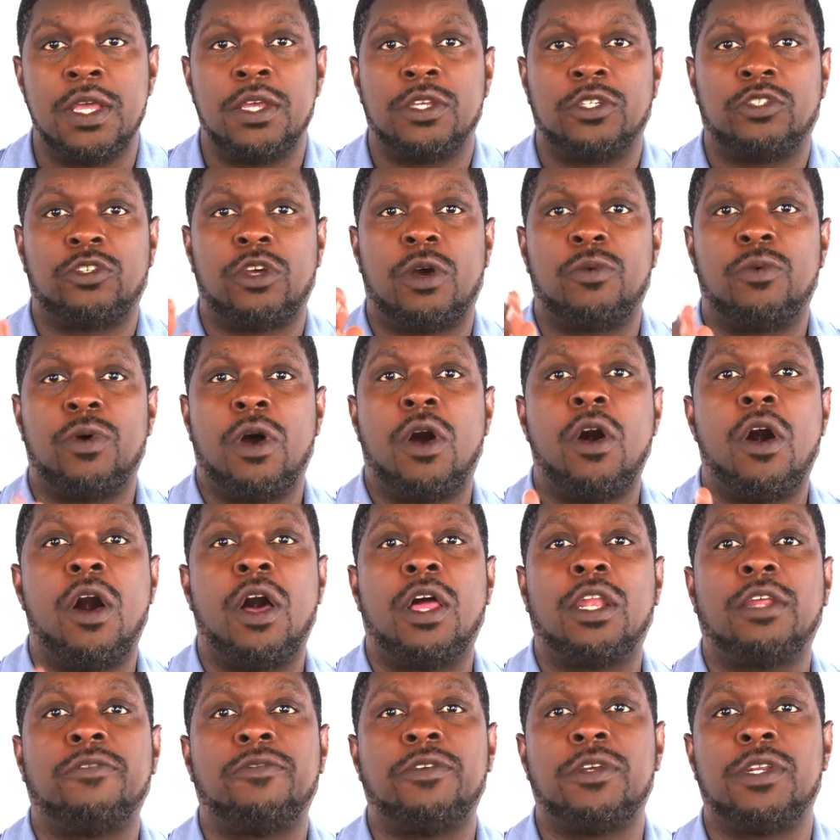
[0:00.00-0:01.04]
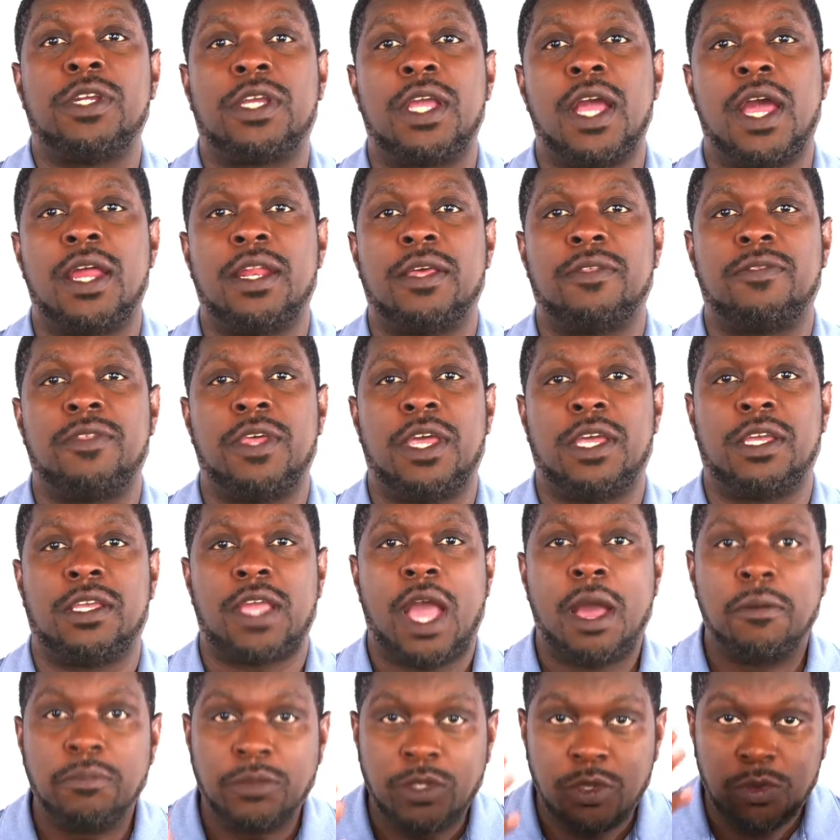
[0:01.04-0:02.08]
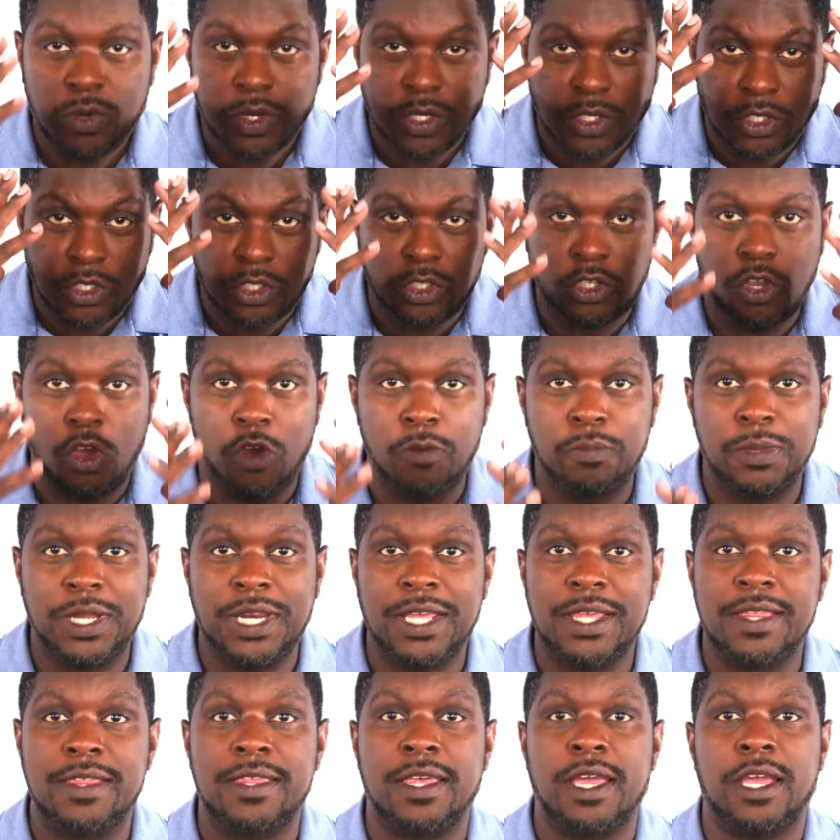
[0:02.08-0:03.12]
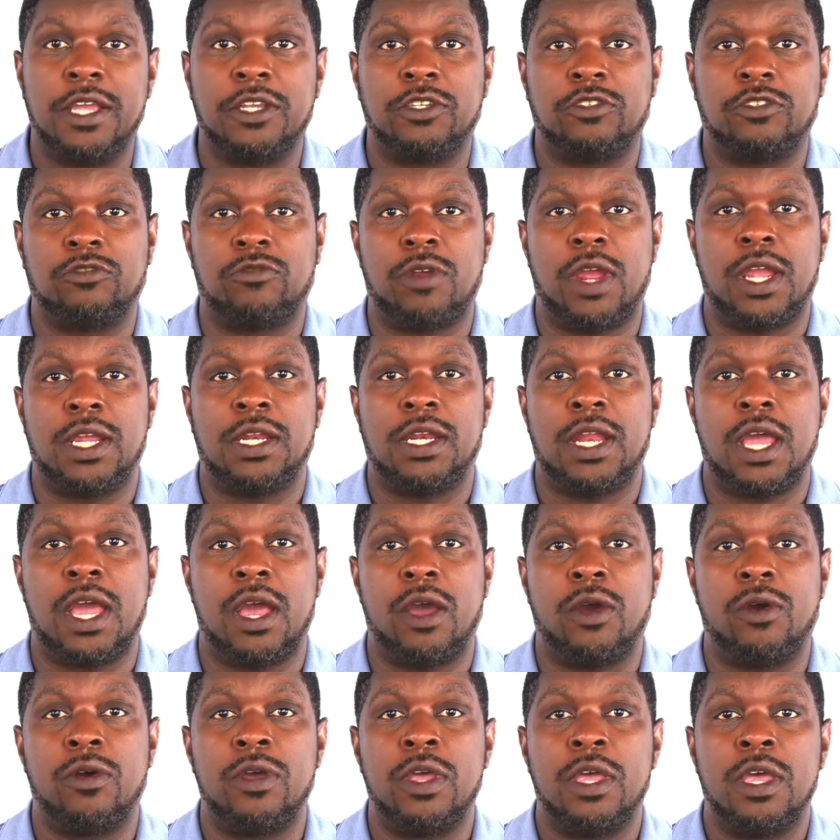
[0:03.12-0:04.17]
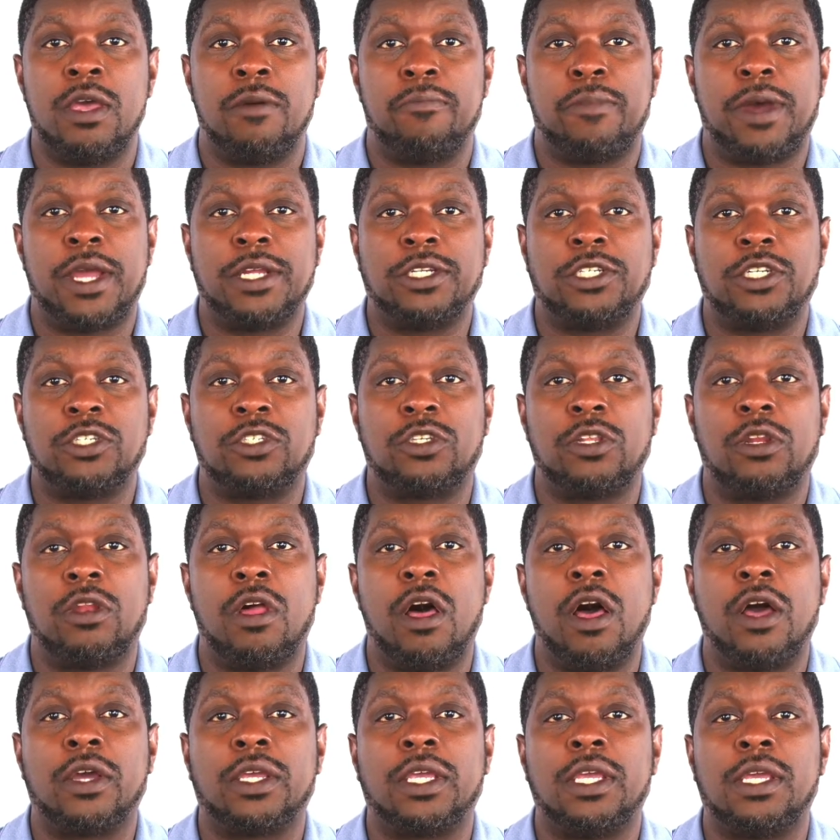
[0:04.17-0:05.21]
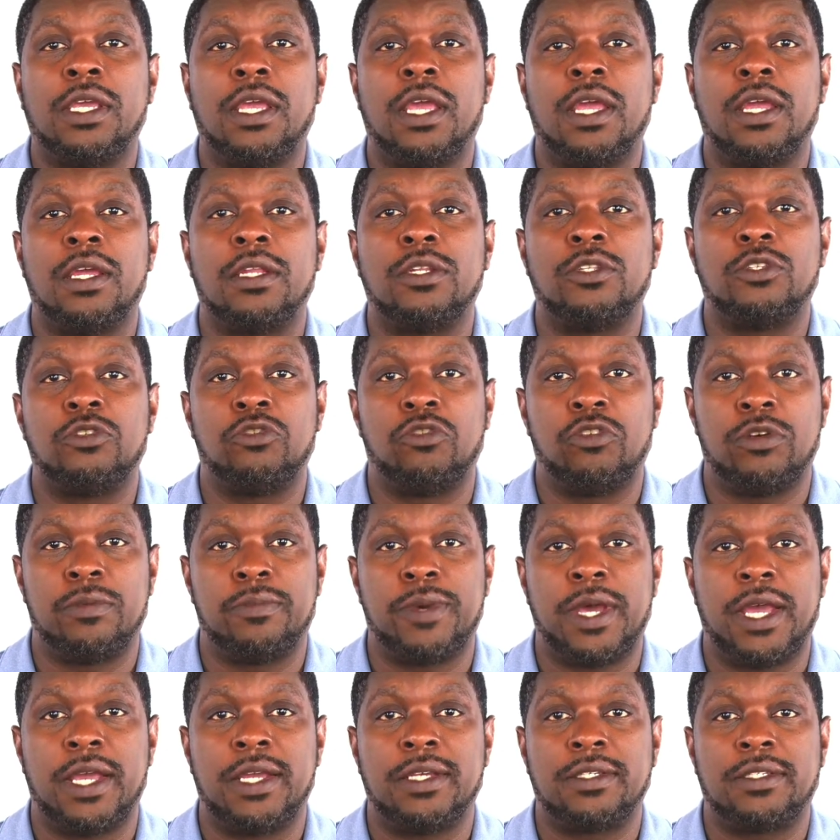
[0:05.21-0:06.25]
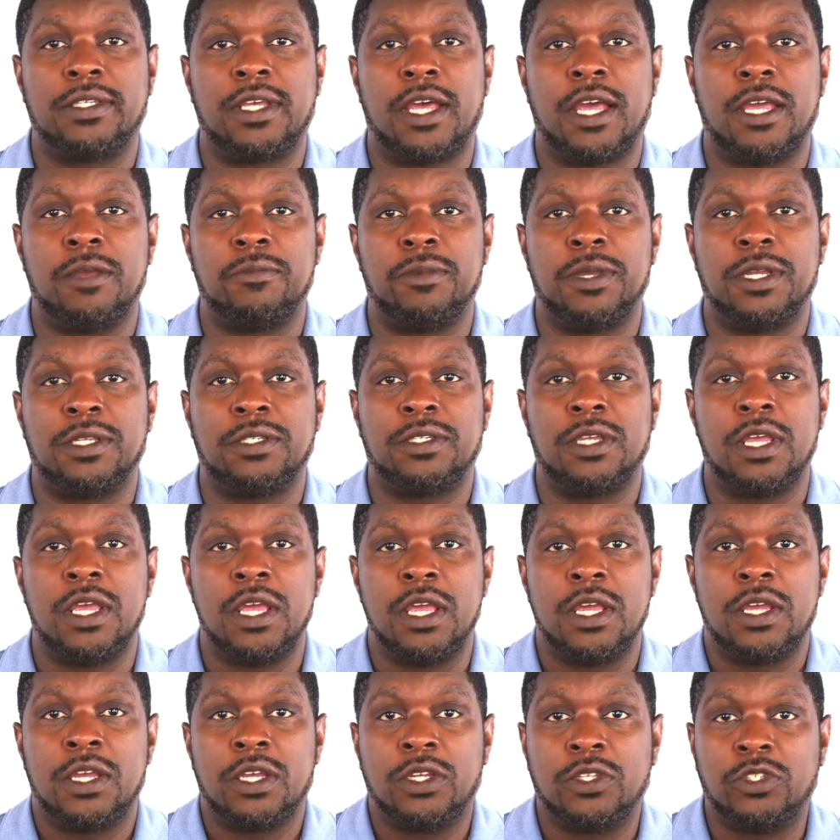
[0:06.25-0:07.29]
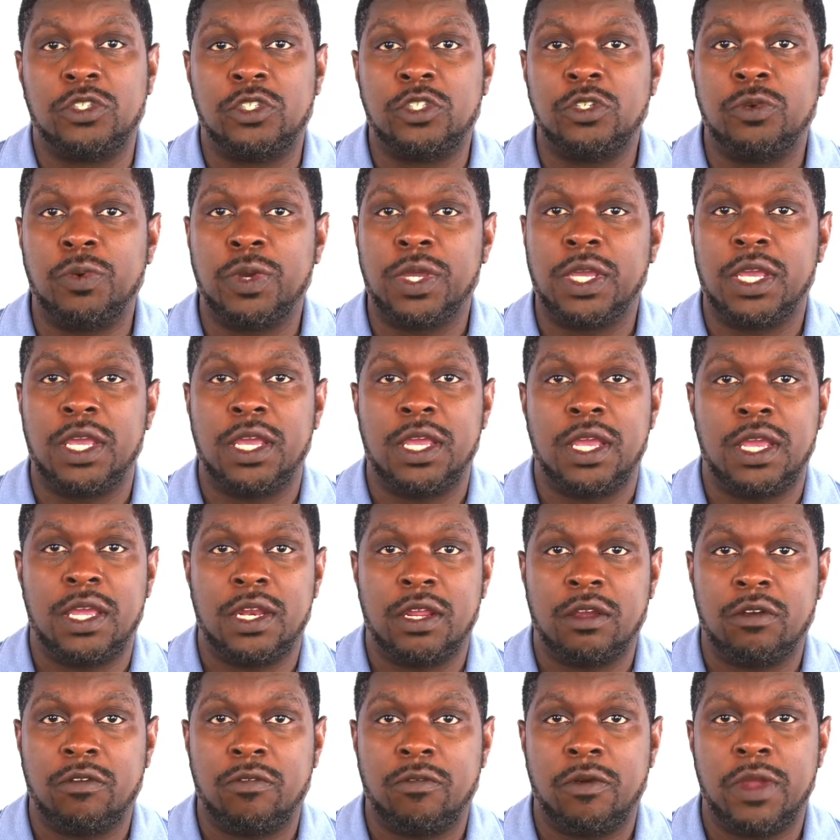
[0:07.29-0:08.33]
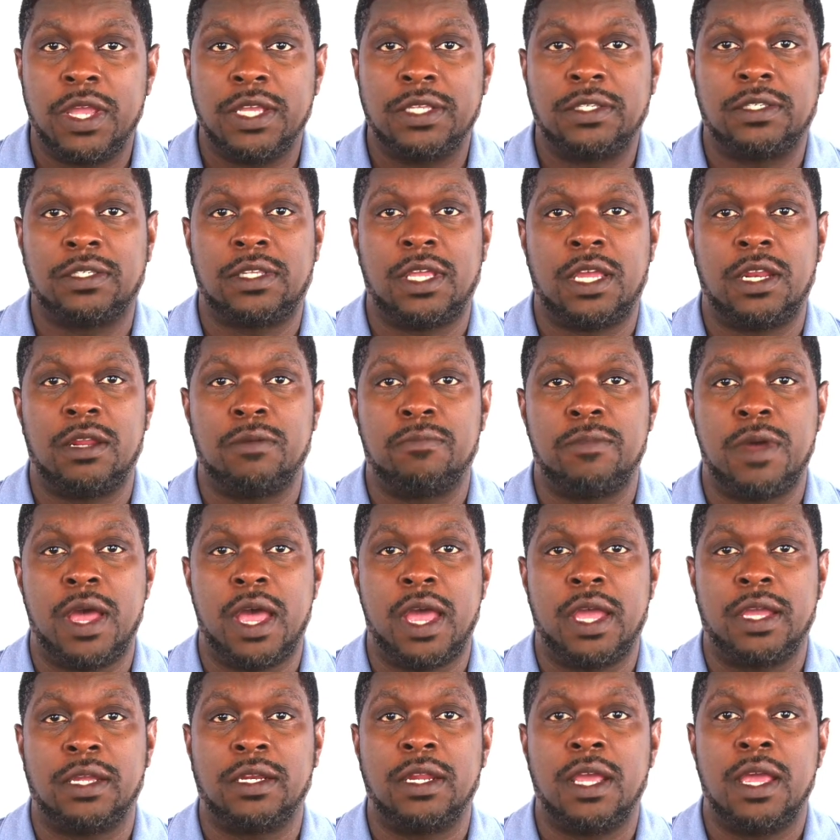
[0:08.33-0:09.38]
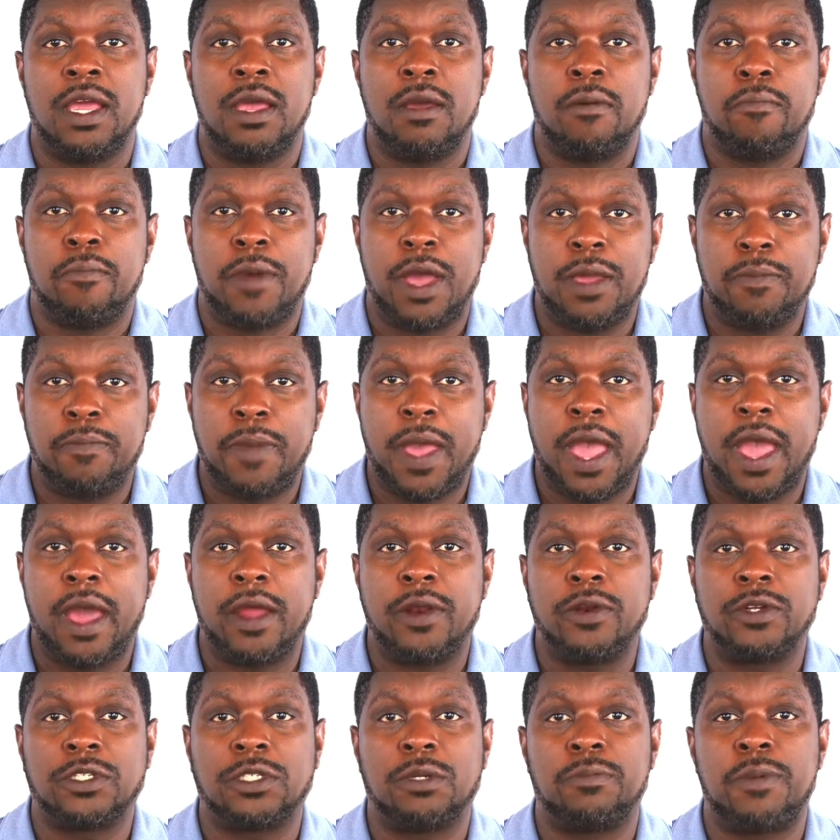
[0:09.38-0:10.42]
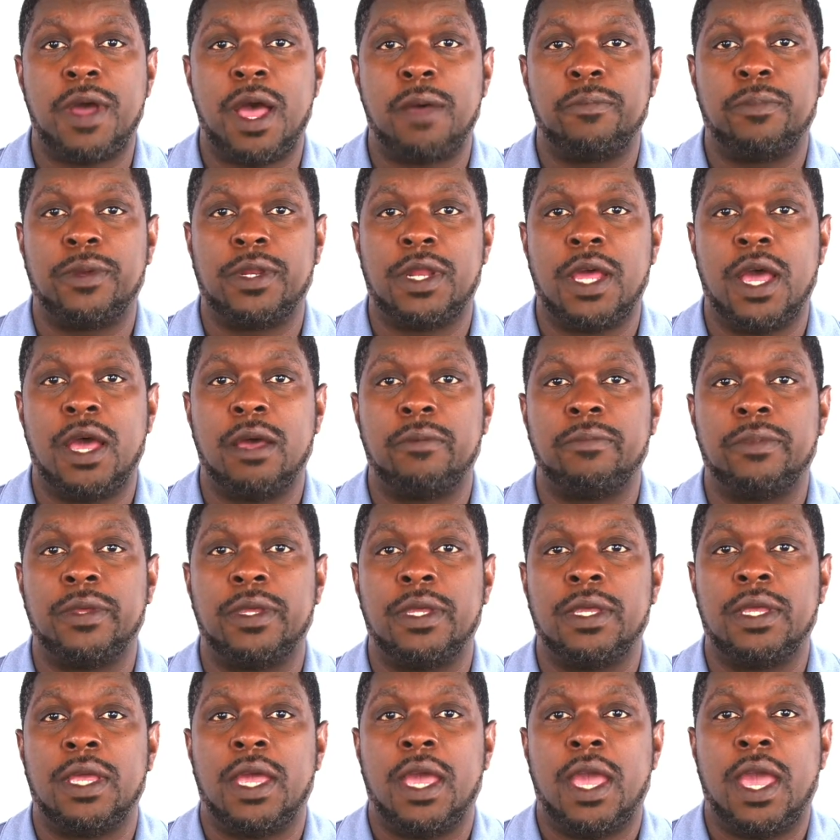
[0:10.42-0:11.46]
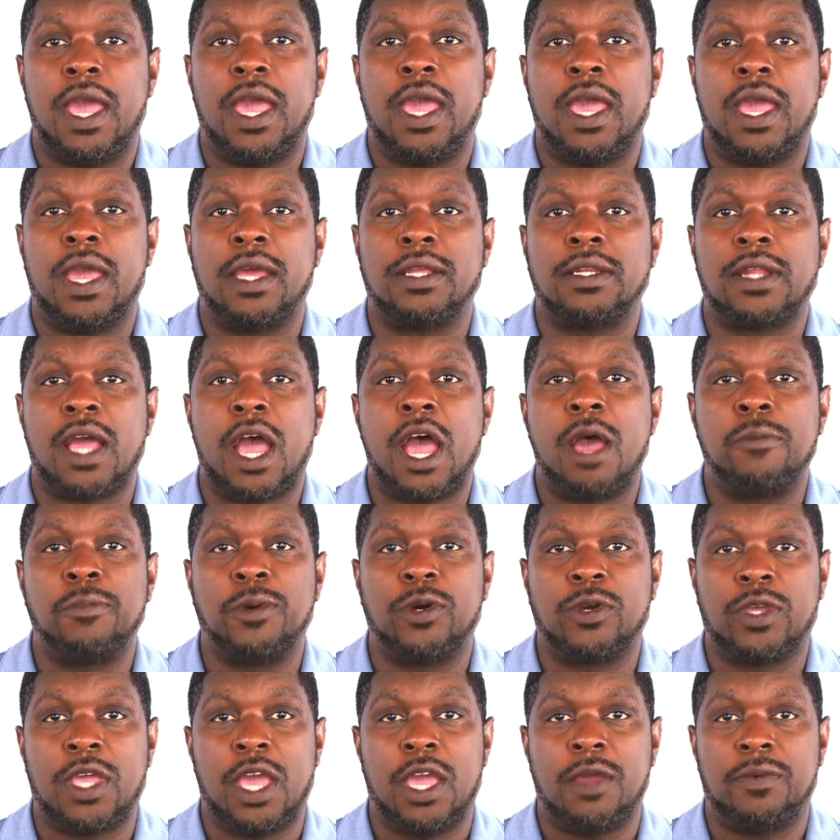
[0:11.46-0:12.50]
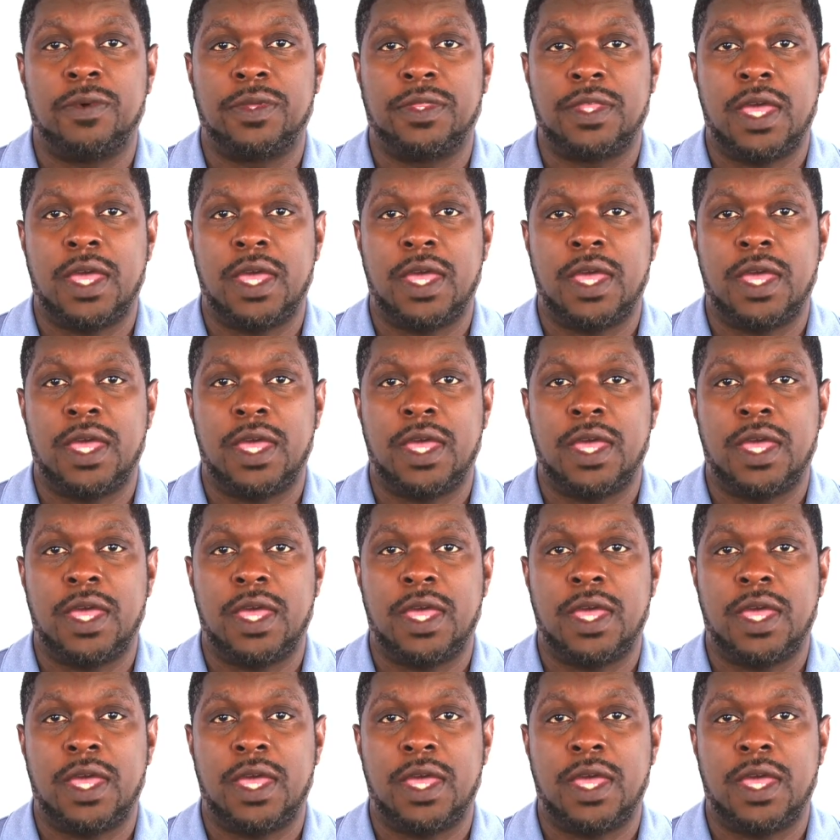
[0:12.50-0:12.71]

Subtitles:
So I want all of you to kind of think, I'm doing so many things right now by just logging in, doing my assignments, and doing it in a great state of mind. My patterns are popping up, and I'm okay with